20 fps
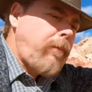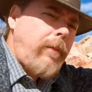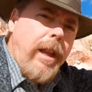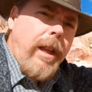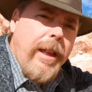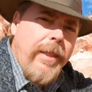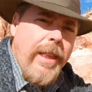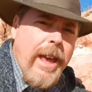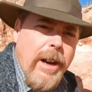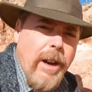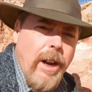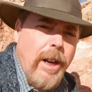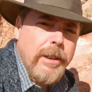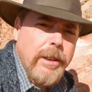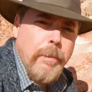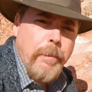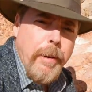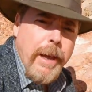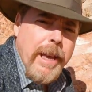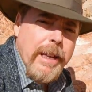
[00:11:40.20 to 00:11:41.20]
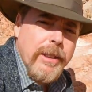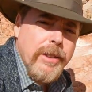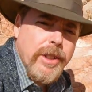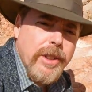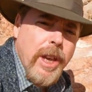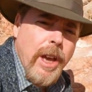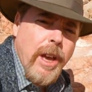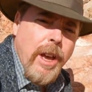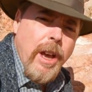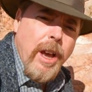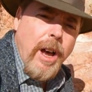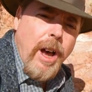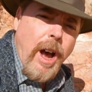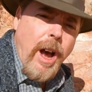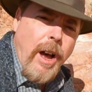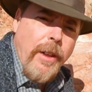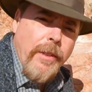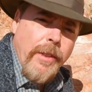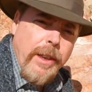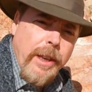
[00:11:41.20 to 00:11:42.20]
and that all depends
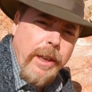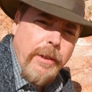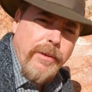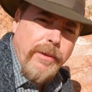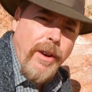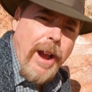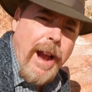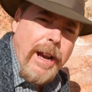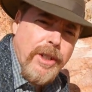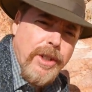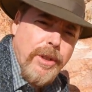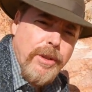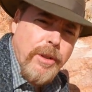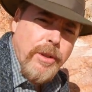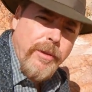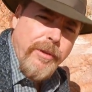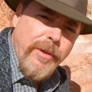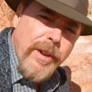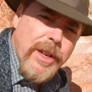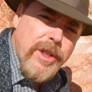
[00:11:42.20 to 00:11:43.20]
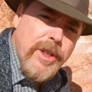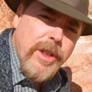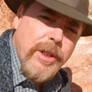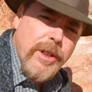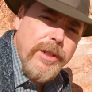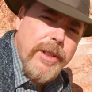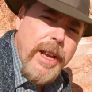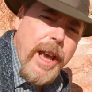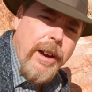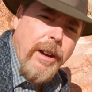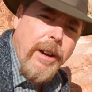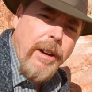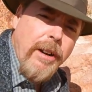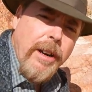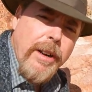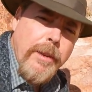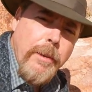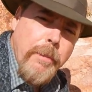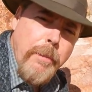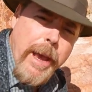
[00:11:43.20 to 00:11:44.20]
on the fractures or fissures that are
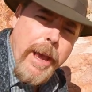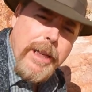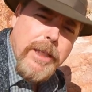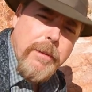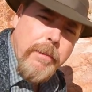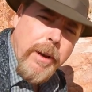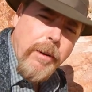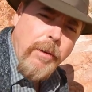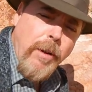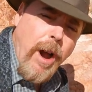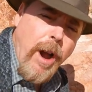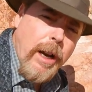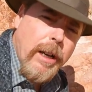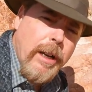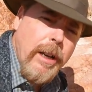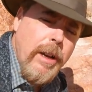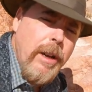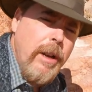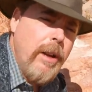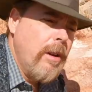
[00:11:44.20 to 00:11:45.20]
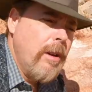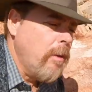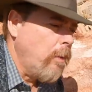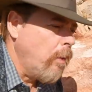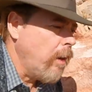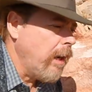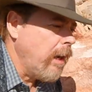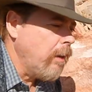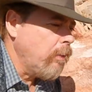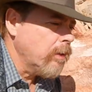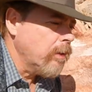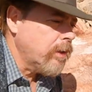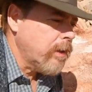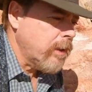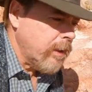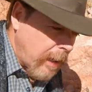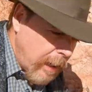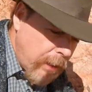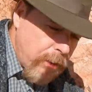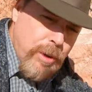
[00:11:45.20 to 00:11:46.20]
in the basement rock when it
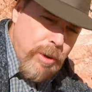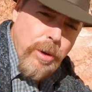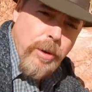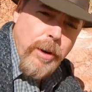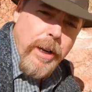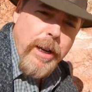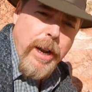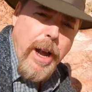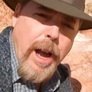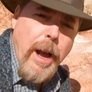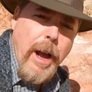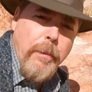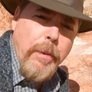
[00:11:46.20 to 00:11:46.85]
was intruding up.